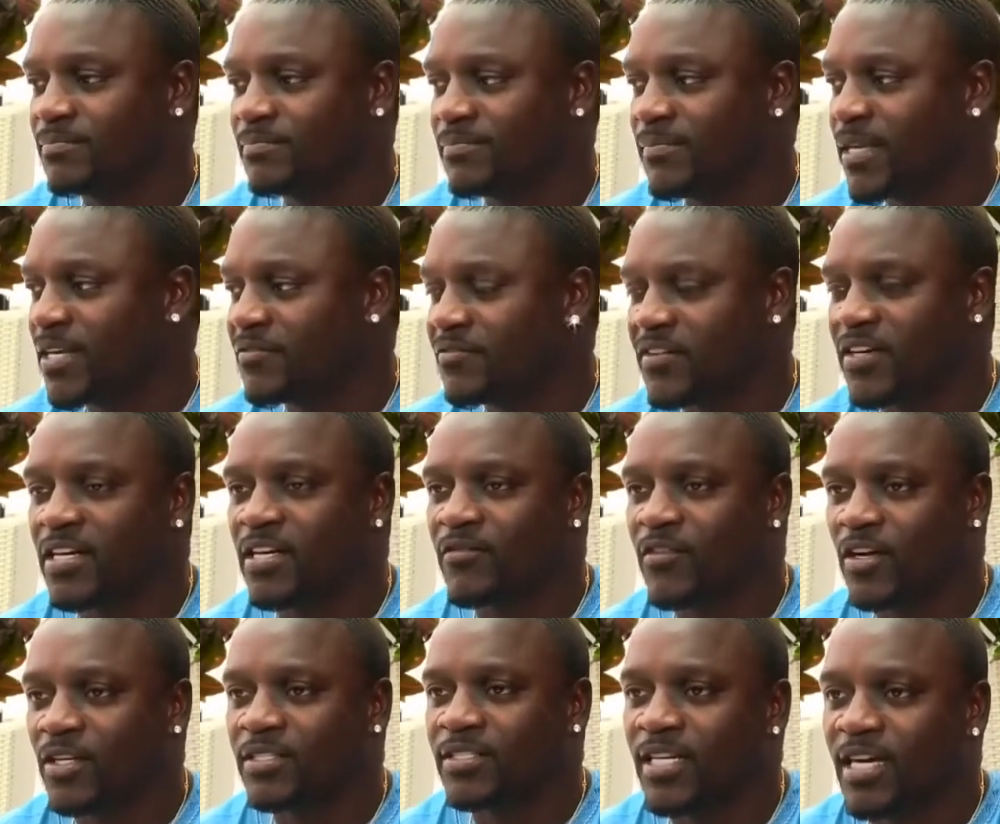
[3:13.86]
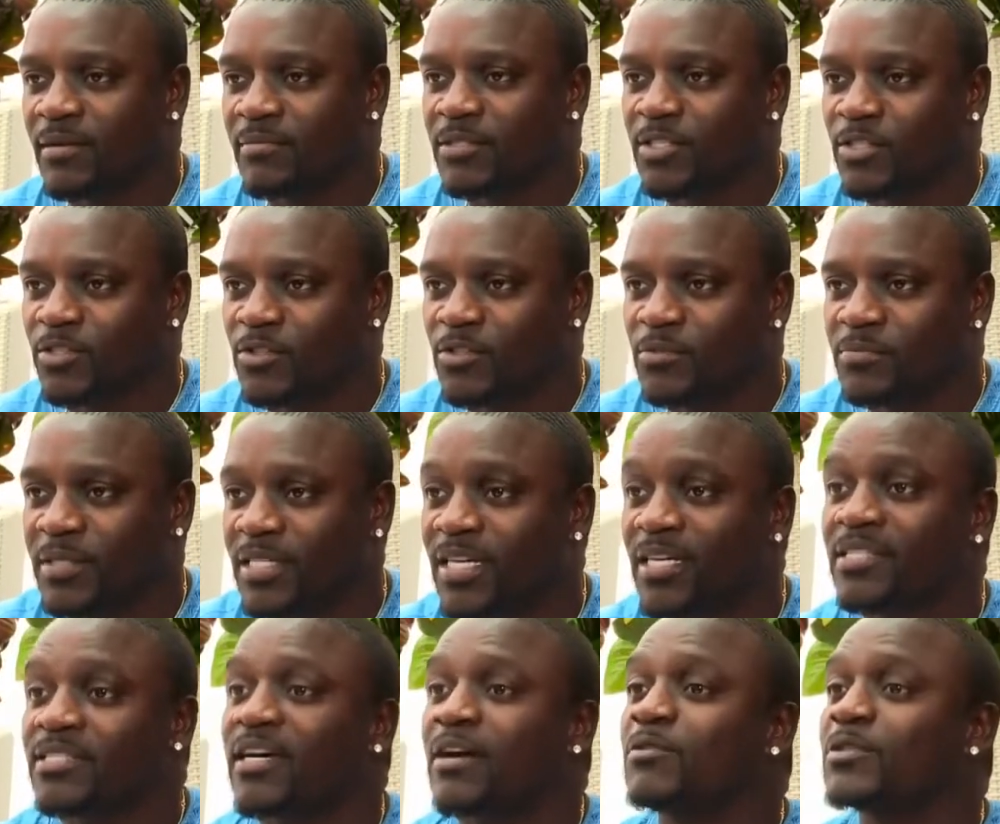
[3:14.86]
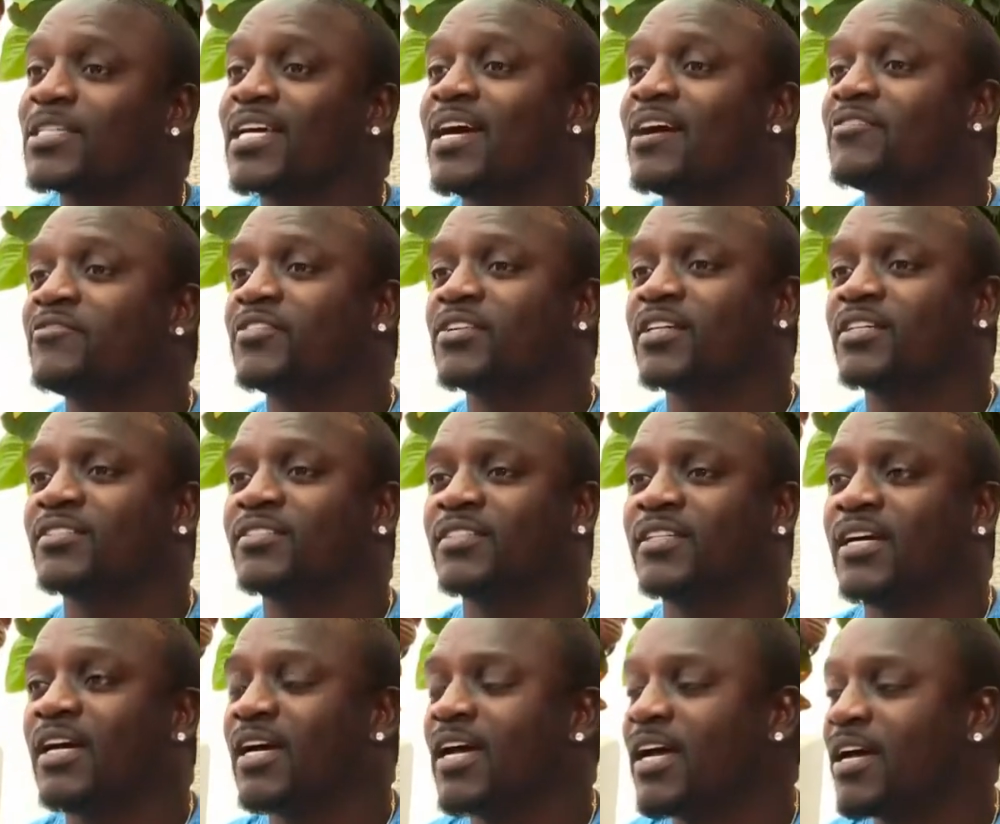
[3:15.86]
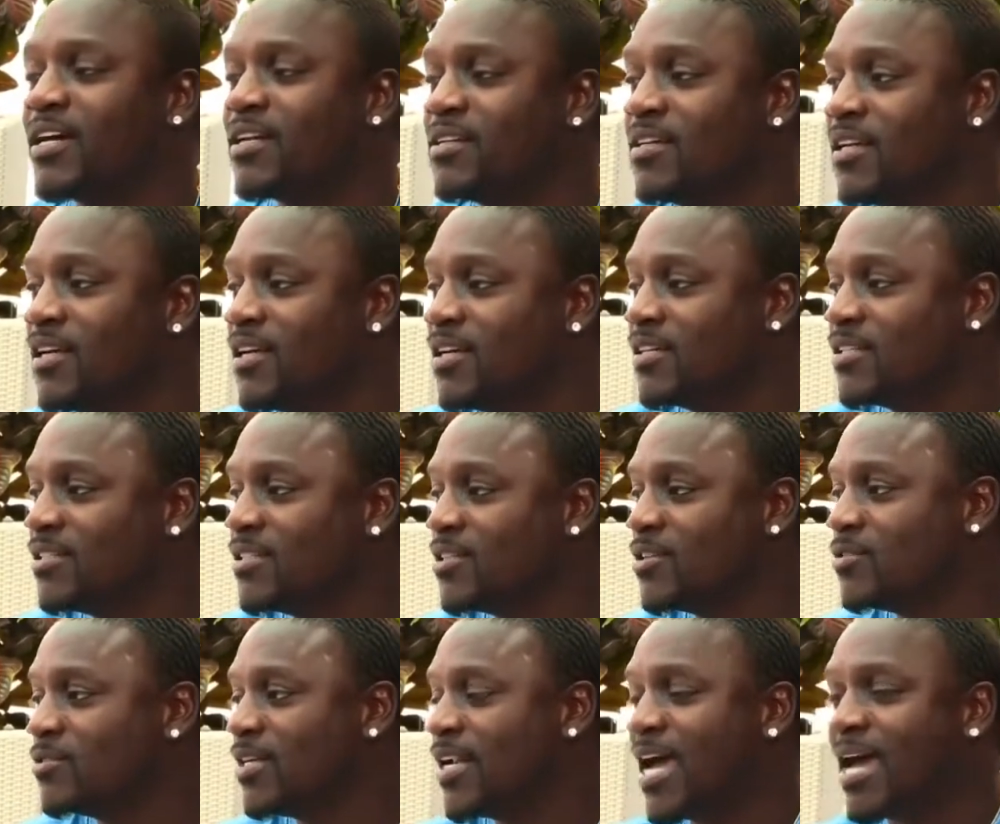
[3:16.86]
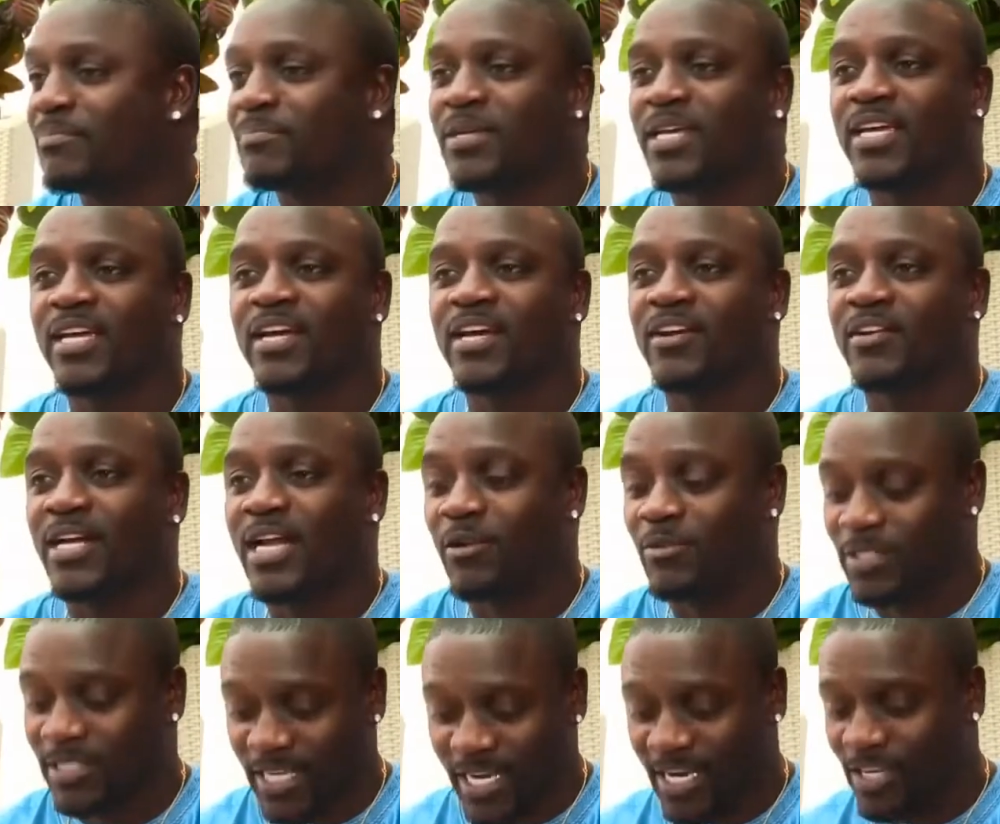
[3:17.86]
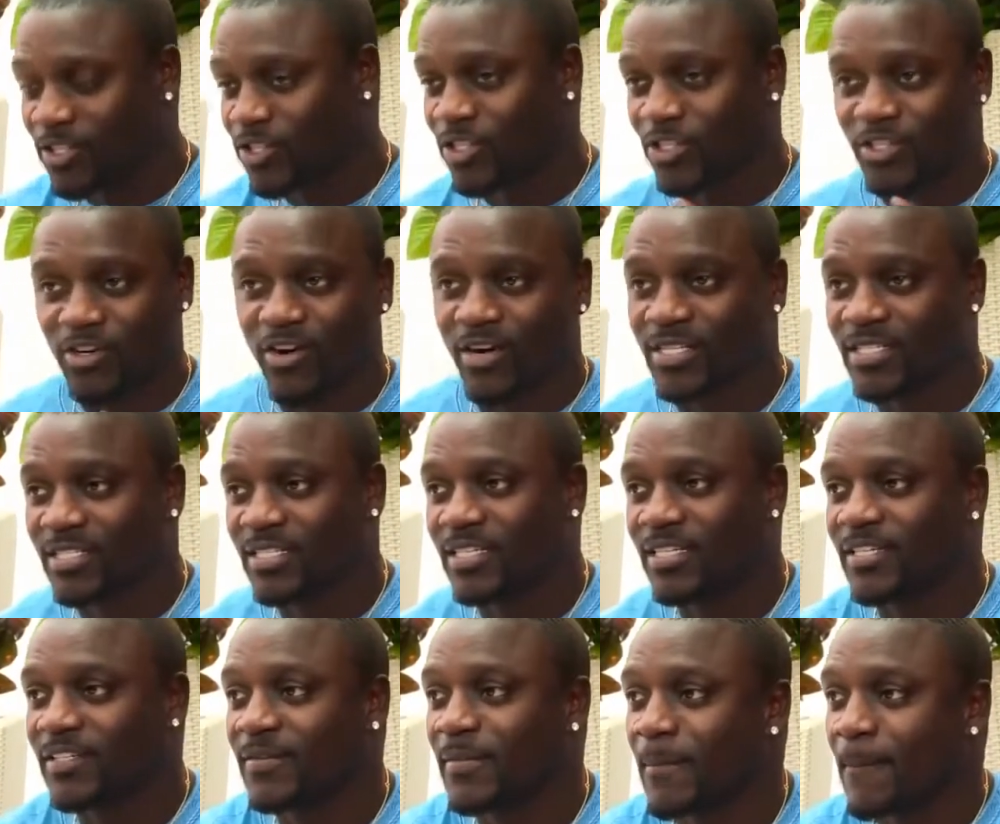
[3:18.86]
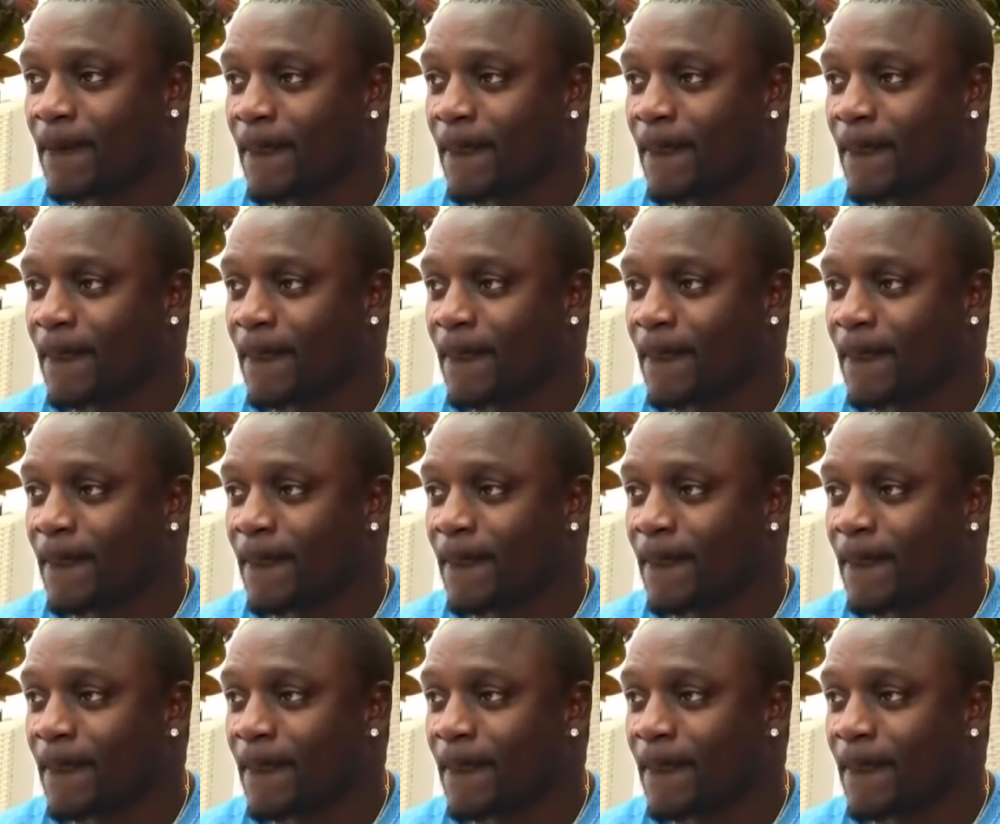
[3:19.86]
made fun of all the time in school because I was African and I had, you know, nappy hair and I was extra dark skinned.